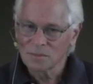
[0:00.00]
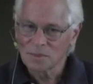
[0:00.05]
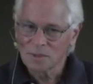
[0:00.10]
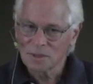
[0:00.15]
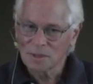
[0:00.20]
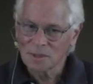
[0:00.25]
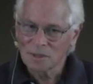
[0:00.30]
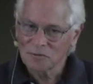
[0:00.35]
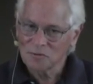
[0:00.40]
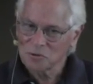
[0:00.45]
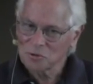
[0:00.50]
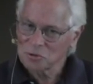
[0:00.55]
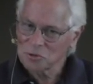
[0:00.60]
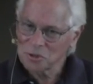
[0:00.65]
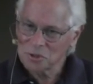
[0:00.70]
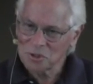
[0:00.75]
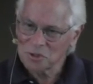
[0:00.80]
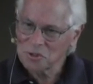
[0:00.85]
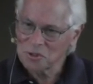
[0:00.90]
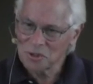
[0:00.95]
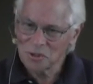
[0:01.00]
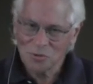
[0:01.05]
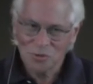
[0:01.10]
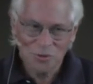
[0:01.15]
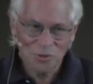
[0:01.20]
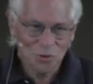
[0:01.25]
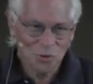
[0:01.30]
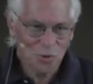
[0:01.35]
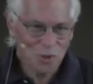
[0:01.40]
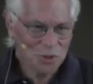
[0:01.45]
Again, if you're sitting there
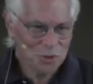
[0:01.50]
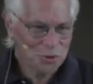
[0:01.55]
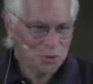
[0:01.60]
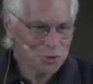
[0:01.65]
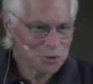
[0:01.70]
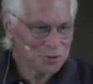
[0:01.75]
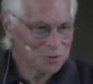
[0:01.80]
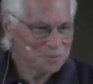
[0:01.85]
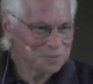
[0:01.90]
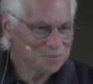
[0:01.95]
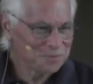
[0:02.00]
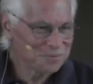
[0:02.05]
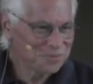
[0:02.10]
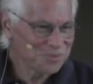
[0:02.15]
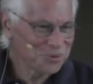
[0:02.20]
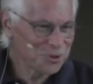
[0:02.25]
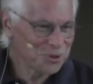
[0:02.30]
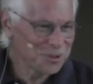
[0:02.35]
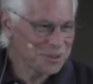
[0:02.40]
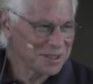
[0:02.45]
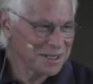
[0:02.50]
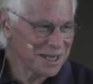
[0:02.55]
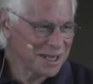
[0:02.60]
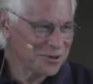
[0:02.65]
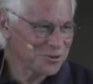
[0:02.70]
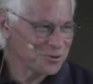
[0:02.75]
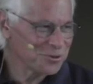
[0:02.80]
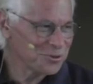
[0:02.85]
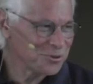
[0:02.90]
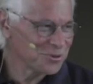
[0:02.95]
with a question or a
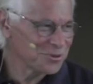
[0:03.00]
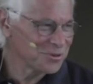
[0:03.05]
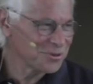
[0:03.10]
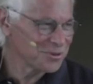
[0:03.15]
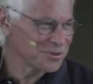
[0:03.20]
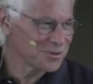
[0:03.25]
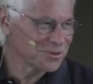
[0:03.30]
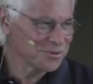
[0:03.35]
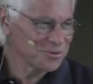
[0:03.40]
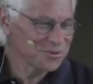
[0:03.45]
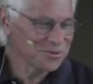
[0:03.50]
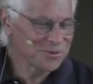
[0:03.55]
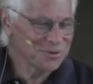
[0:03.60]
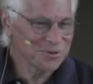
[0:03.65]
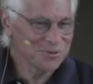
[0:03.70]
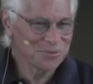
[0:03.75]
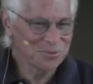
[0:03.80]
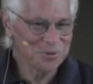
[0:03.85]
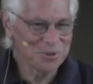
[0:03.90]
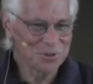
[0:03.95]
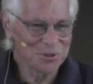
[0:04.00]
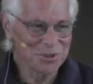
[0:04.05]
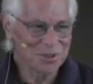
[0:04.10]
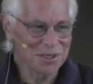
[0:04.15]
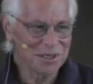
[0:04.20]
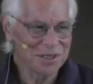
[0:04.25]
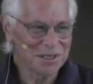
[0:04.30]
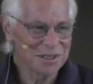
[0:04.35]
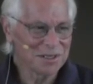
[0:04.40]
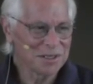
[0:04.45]
doubt, or don't be
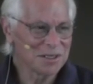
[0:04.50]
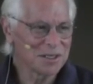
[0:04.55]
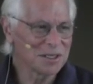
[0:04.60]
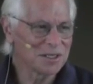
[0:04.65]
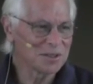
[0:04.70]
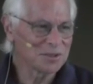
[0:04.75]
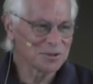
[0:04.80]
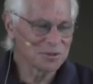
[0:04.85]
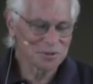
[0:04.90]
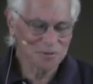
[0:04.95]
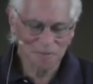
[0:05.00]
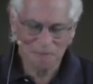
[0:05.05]
shy. Yes.